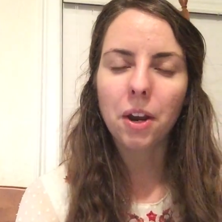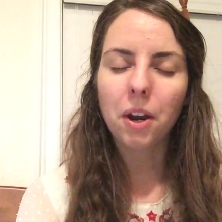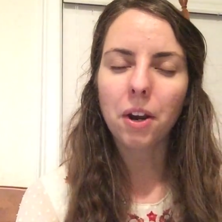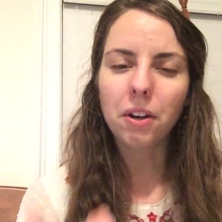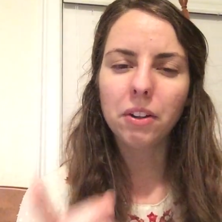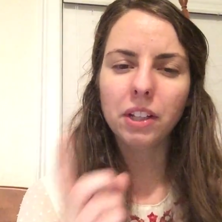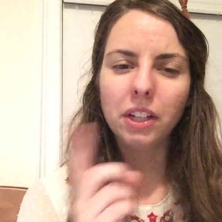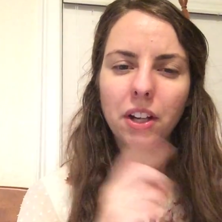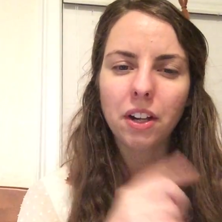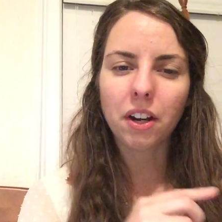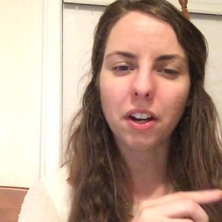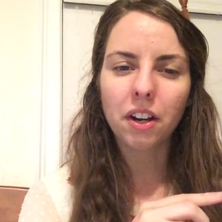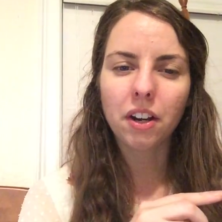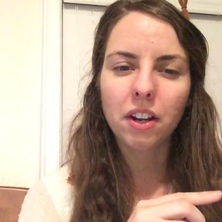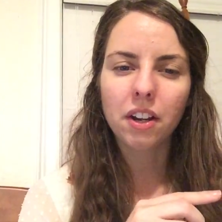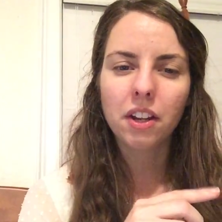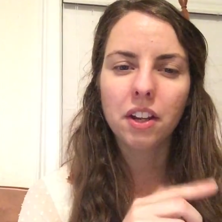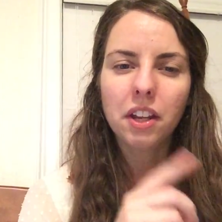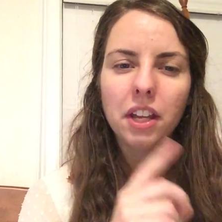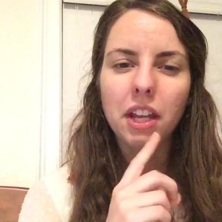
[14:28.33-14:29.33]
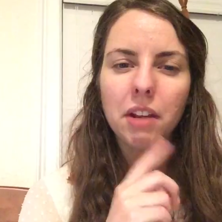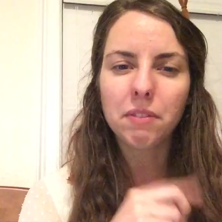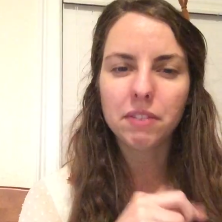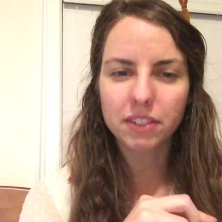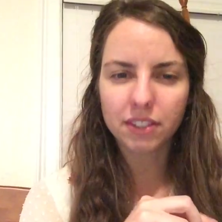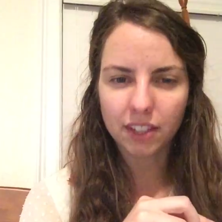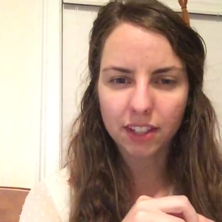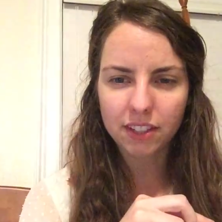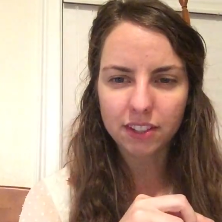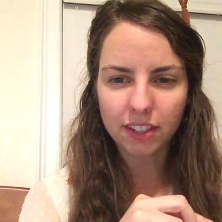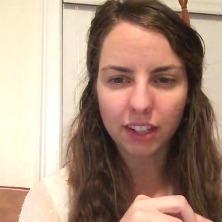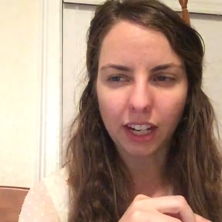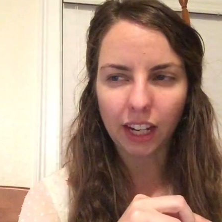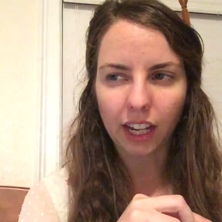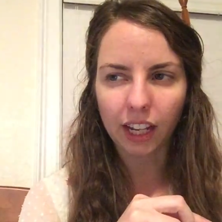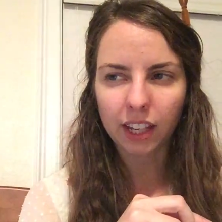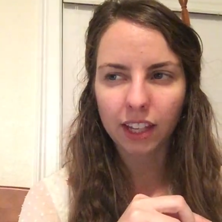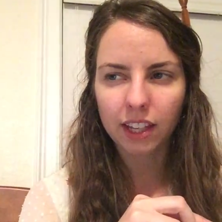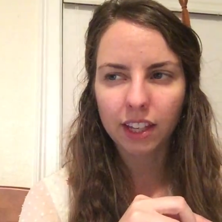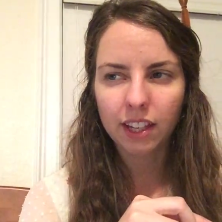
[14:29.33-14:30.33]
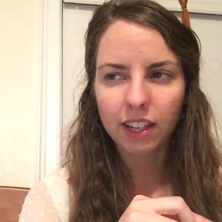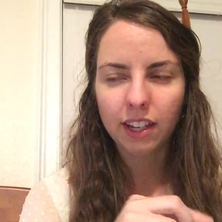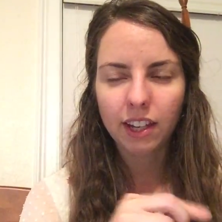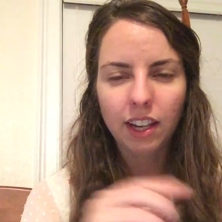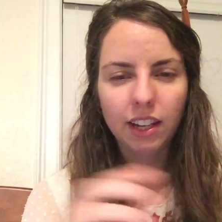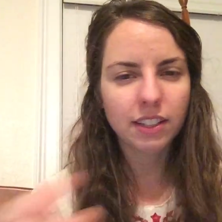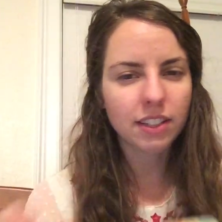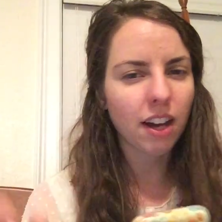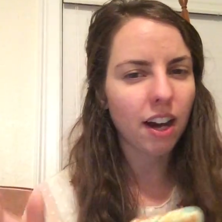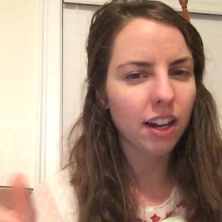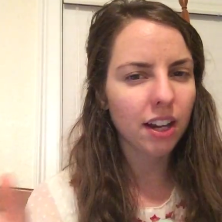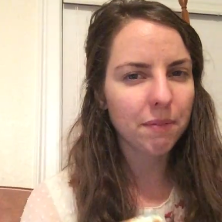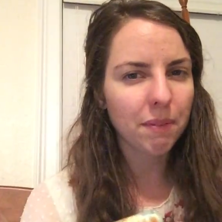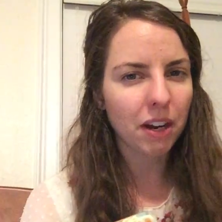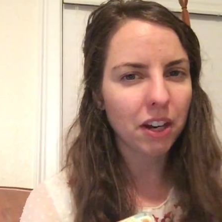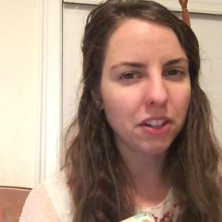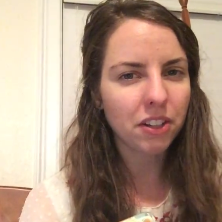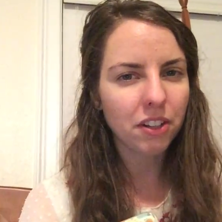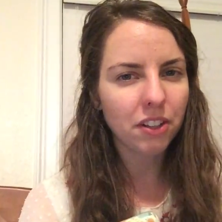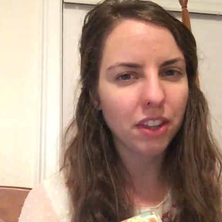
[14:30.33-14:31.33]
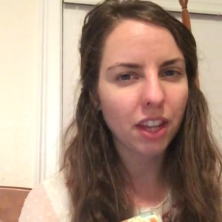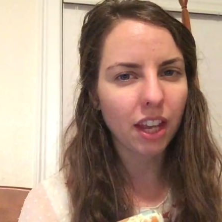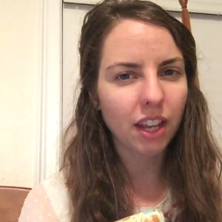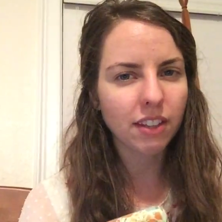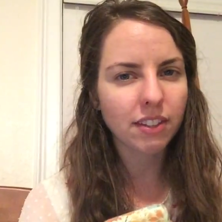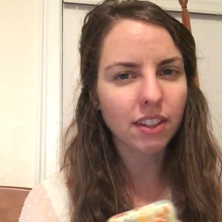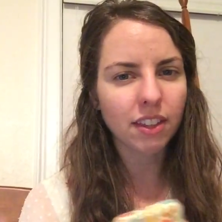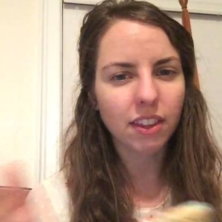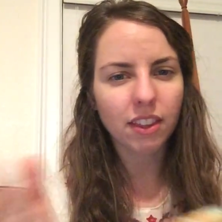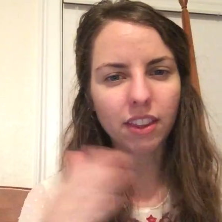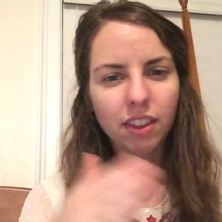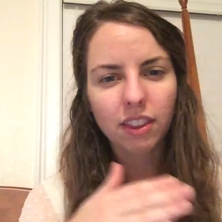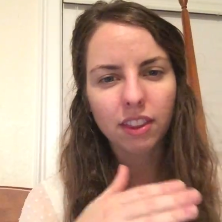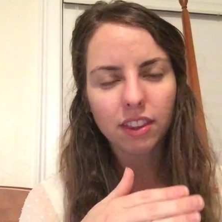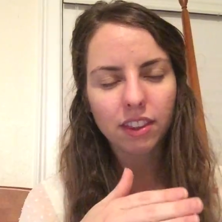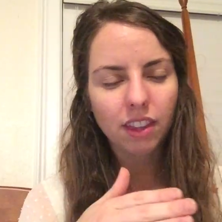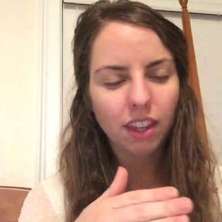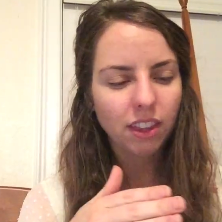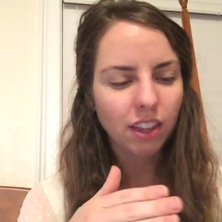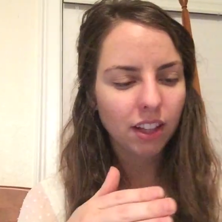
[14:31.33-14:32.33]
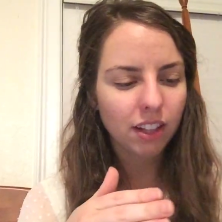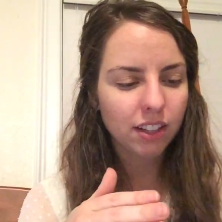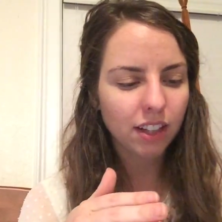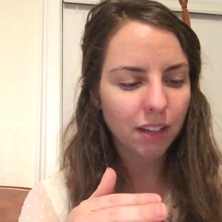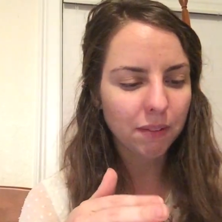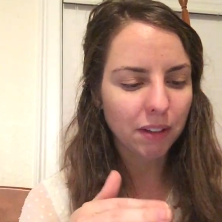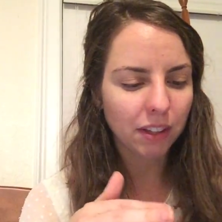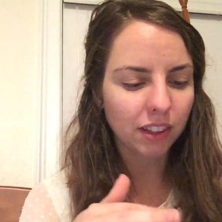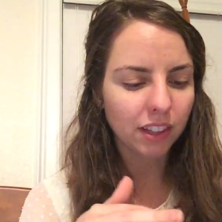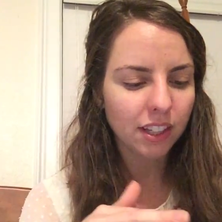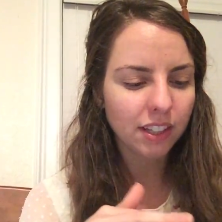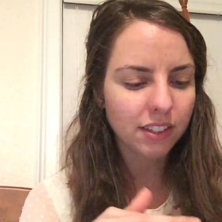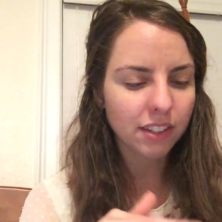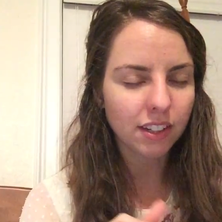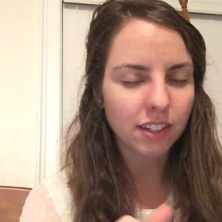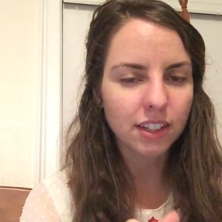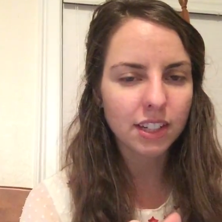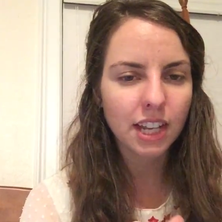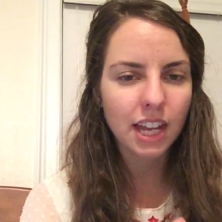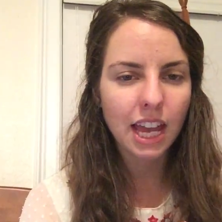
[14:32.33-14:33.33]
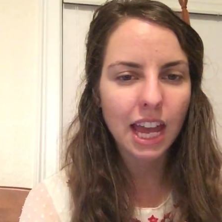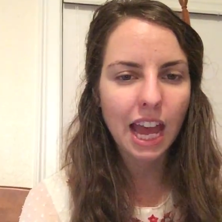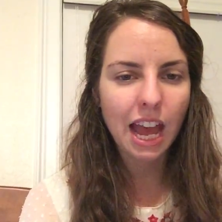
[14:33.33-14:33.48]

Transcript: earlier he was listening. He taught him how to do things, and then the Clayman listened.